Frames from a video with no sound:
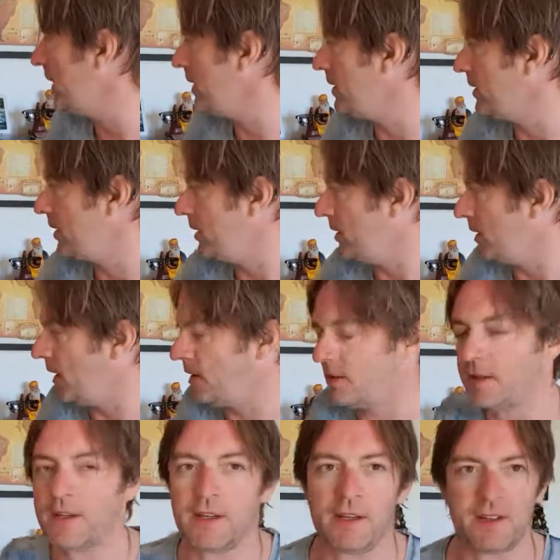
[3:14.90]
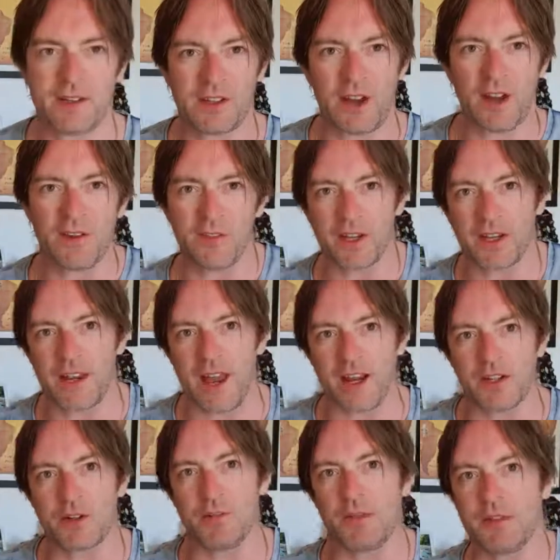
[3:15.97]
that there's kind of a
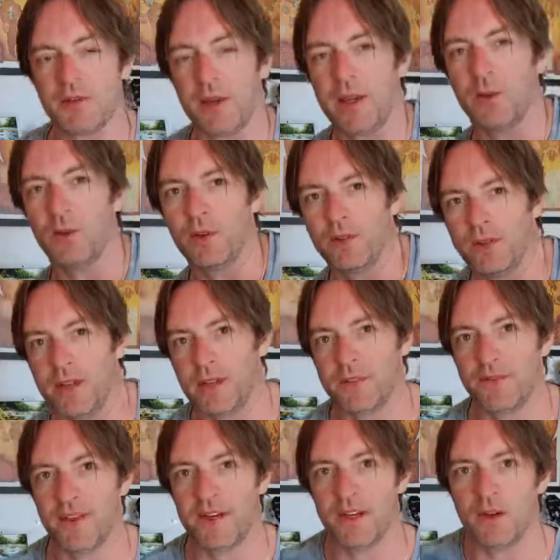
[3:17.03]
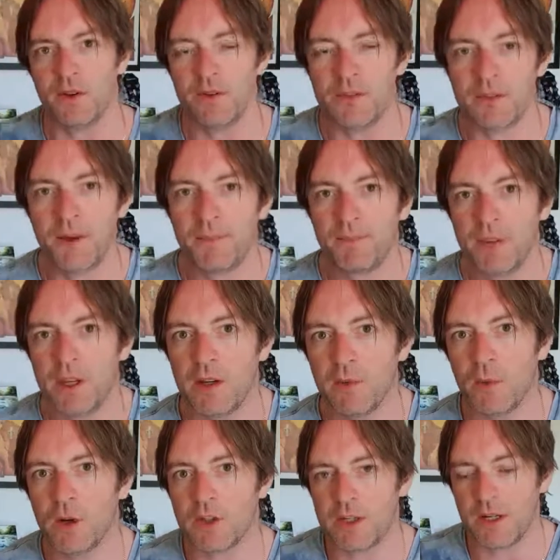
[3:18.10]
connection between all of these videos that you're
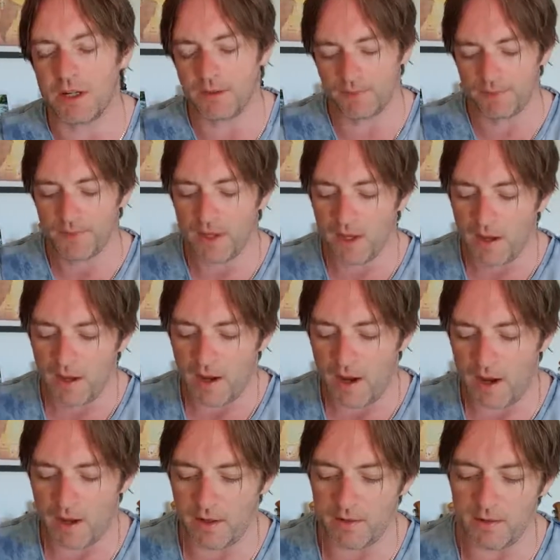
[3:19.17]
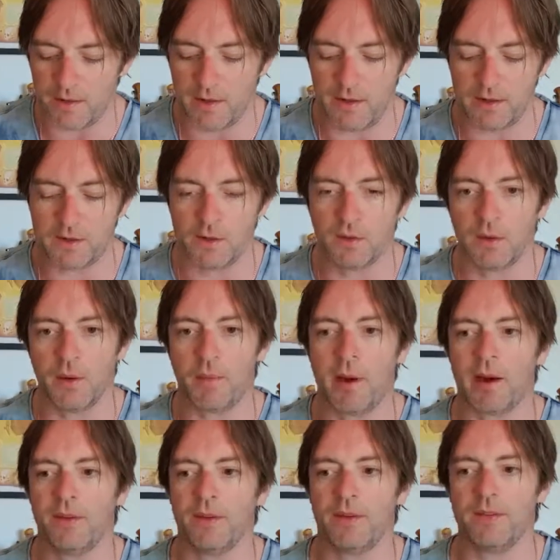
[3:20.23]
watching, and it's all
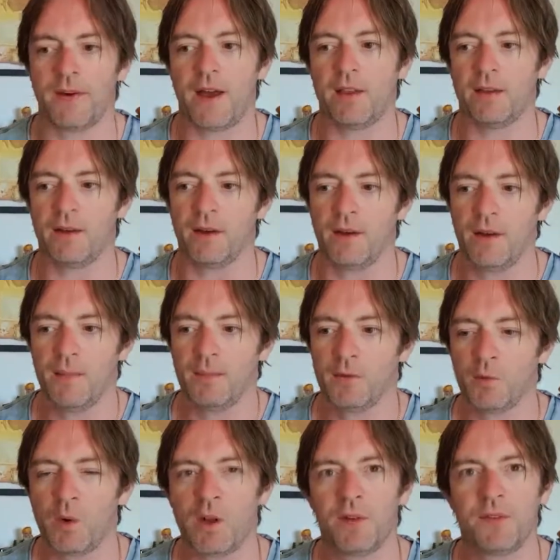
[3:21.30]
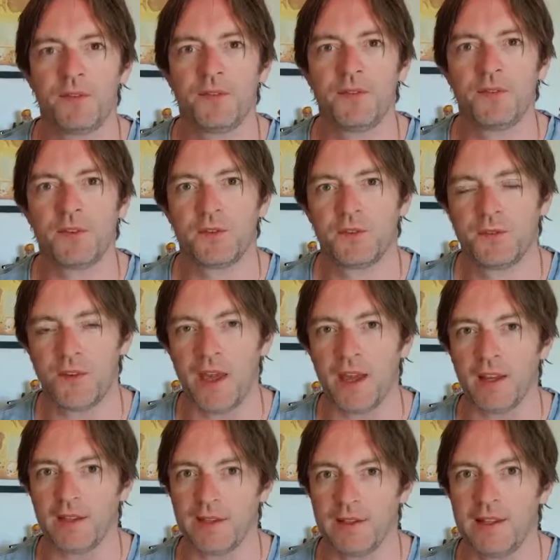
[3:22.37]
about the fact that one
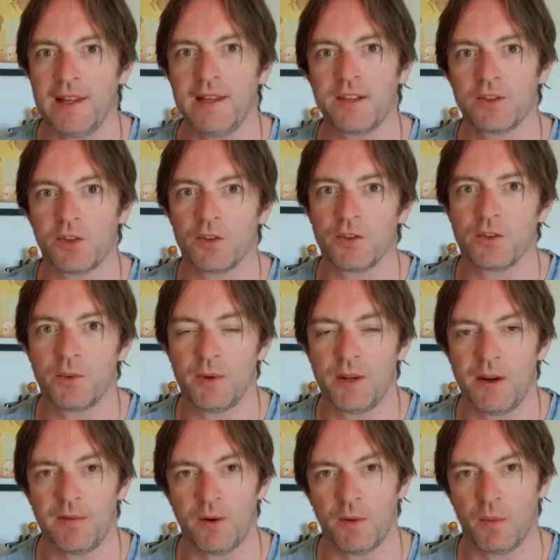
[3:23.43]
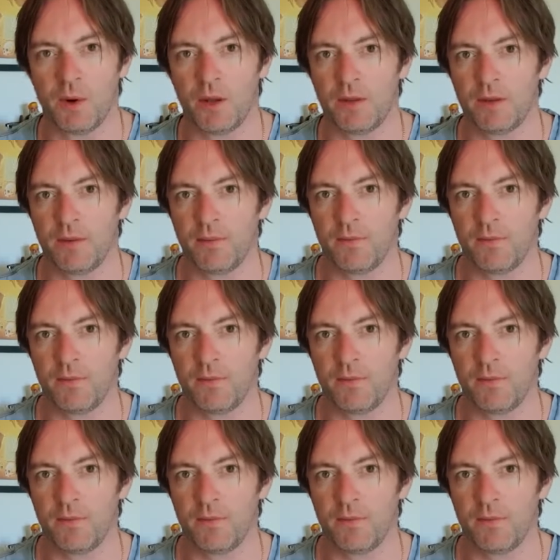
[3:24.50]
thing leads on to another. One